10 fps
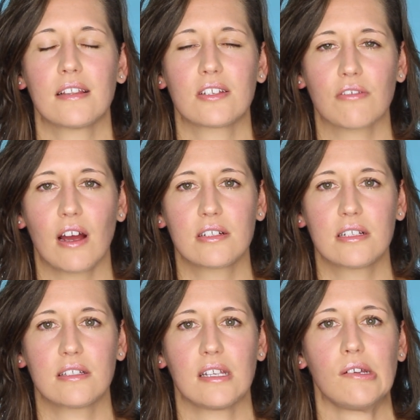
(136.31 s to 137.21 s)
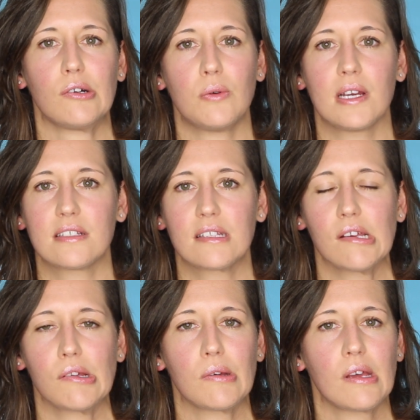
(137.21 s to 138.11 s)
the scratches that you always
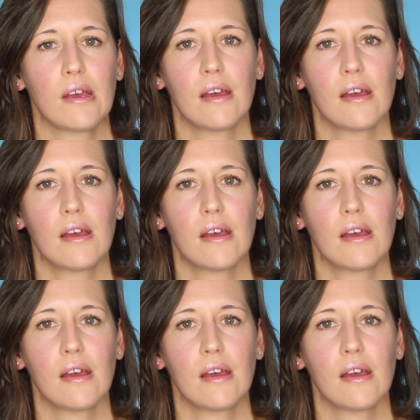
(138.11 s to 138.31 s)
do.